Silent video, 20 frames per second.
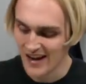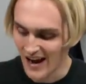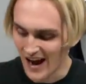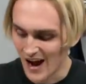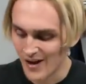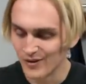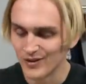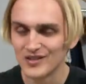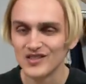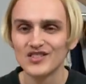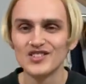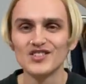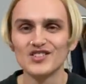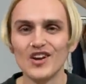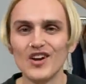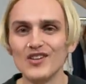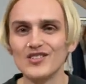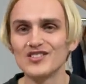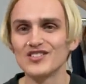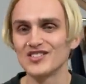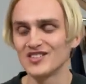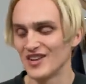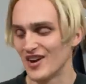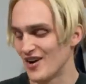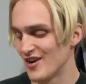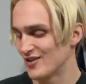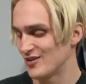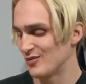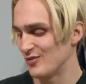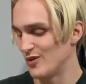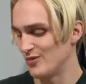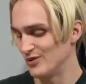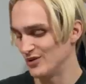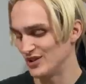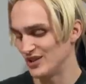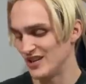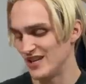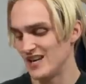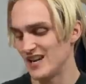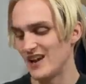I was so stoked when
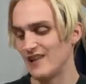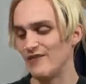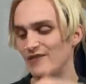Rashid had